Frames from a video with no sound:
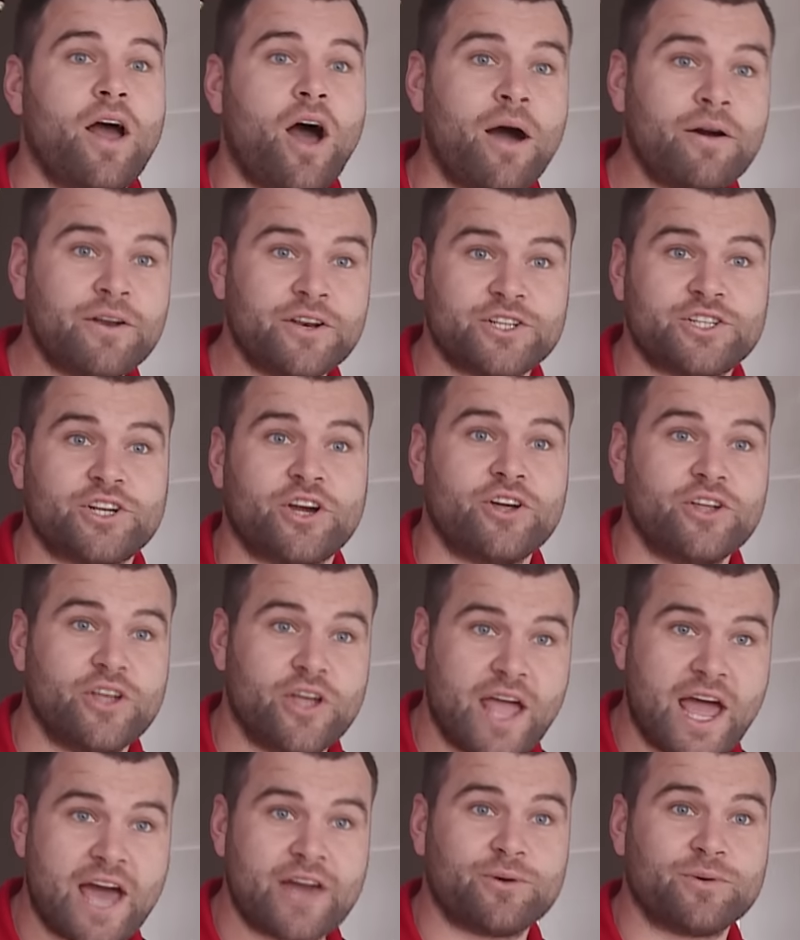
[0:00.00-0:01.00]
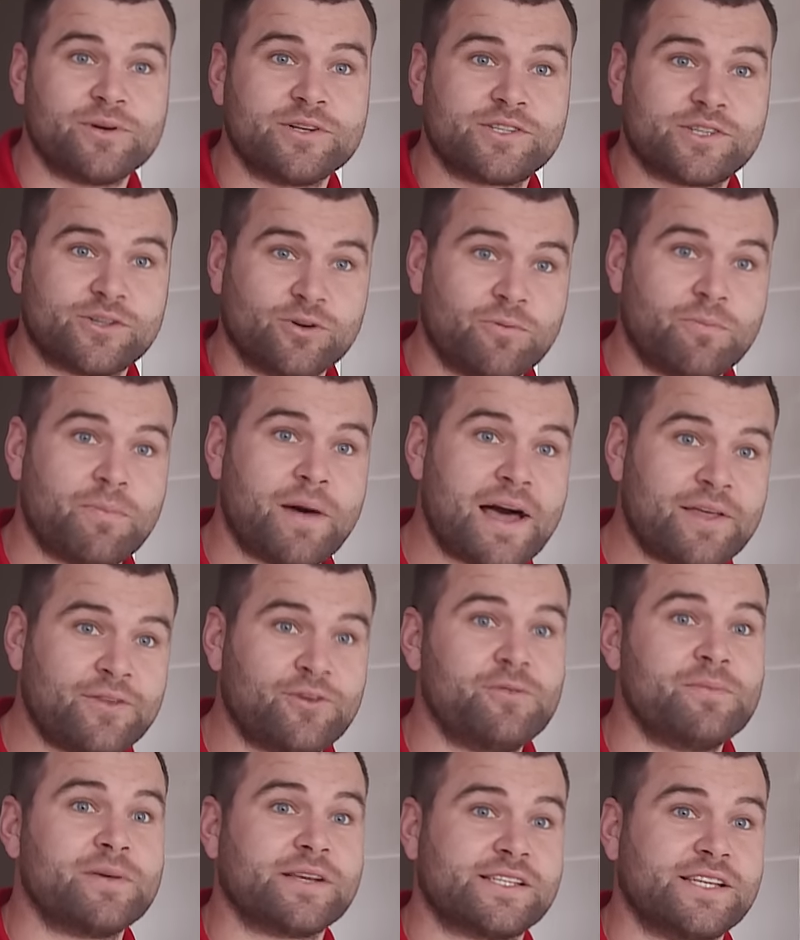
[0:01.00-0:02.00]
I'm going to show you how to install
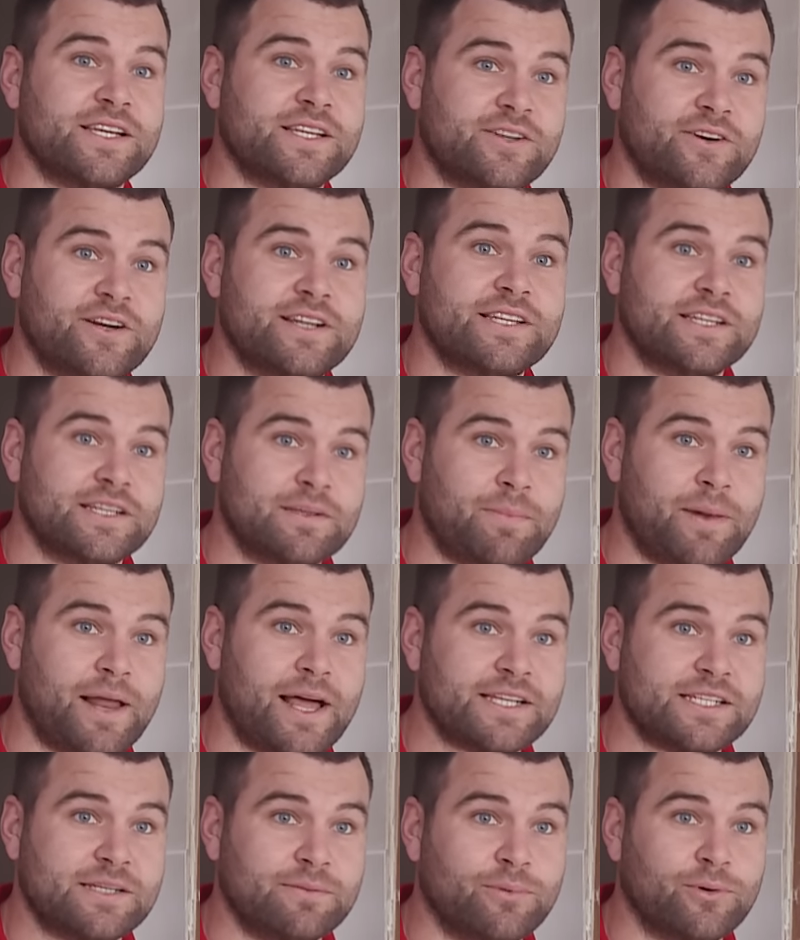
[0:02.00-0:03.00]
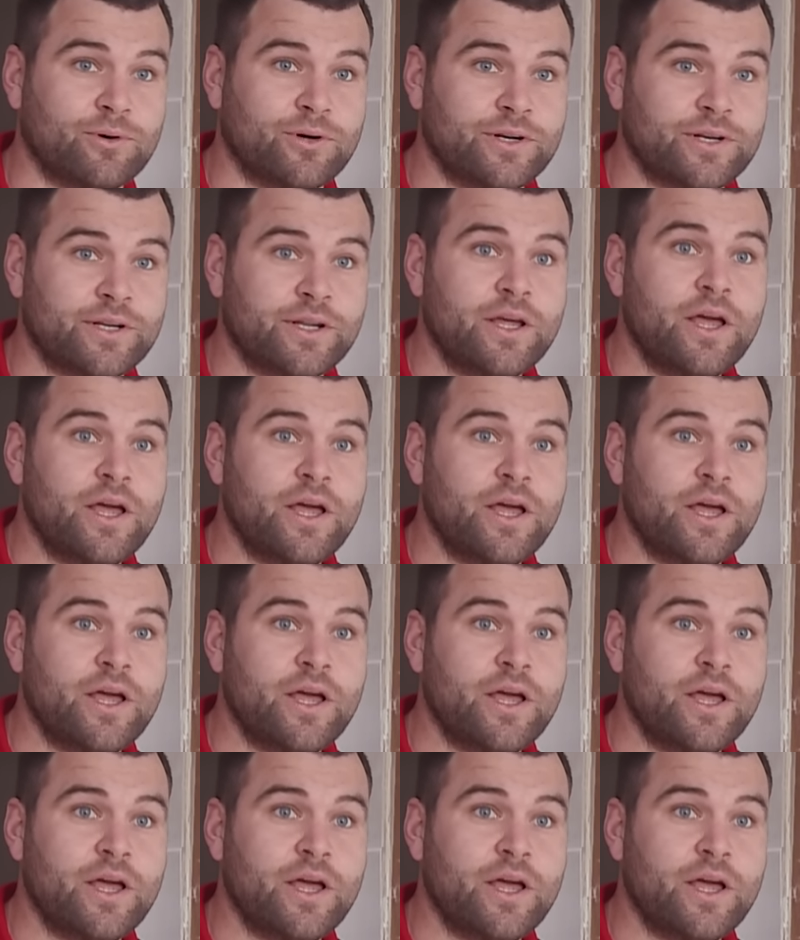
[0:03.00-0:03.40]
bathroom accessories into plasterboard.